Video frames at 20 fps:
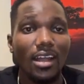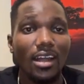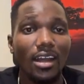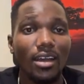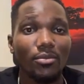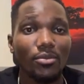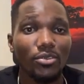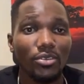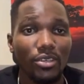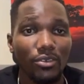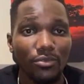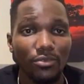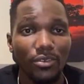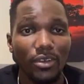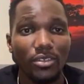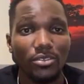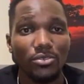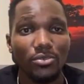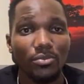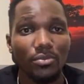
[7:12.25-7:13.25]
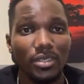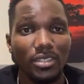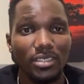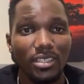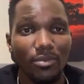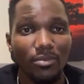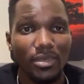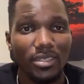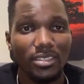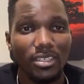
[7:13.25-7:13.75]
I'm looking forward to
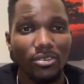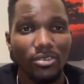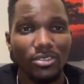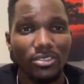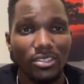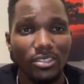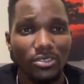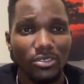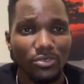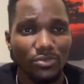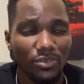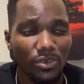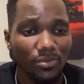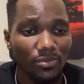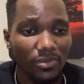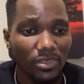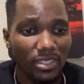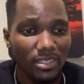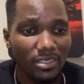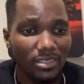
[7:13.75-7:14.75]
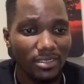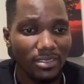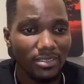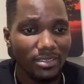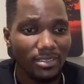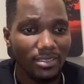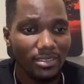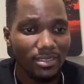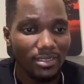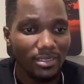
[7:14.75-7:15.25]
better results from this
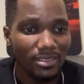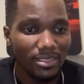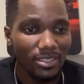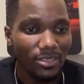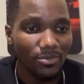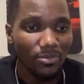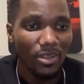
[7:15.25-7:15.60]
team.